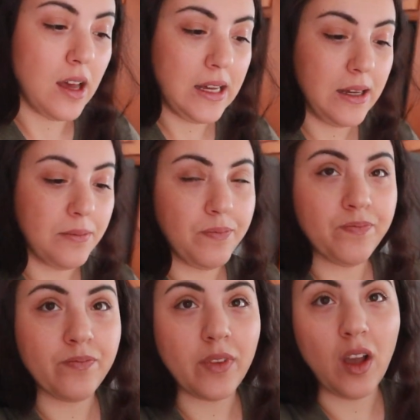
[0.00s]

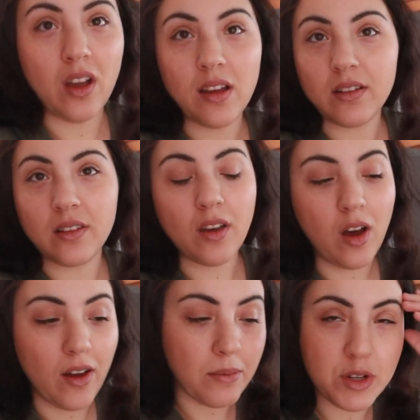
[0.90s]
Um,
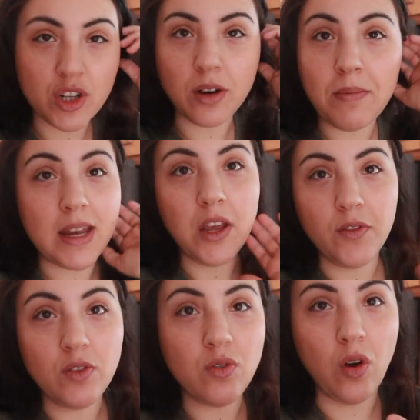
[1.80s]
I'm sure many
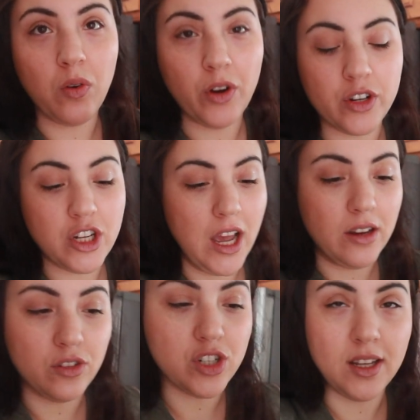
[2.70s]
of you know her
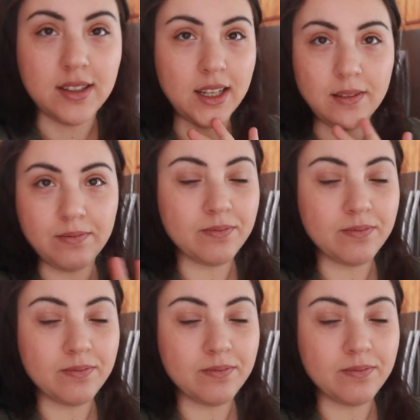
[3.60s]
channel. She has like